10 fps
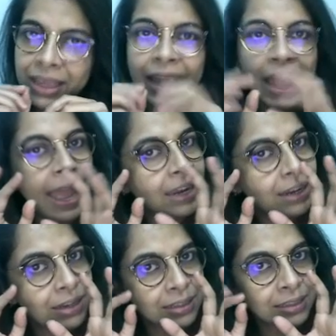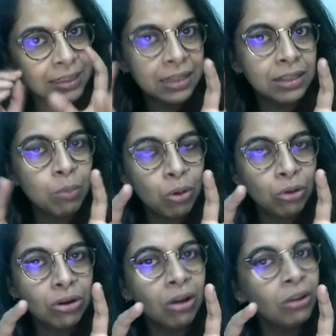and set the
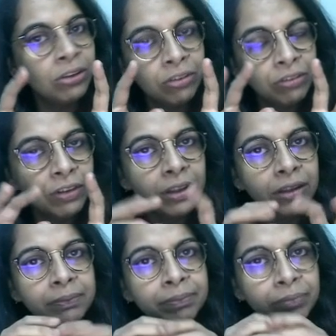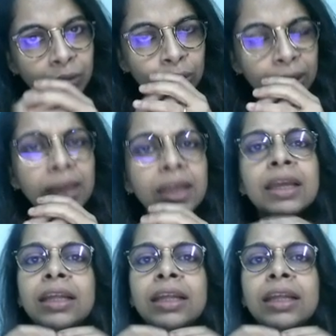boat on the river, okay.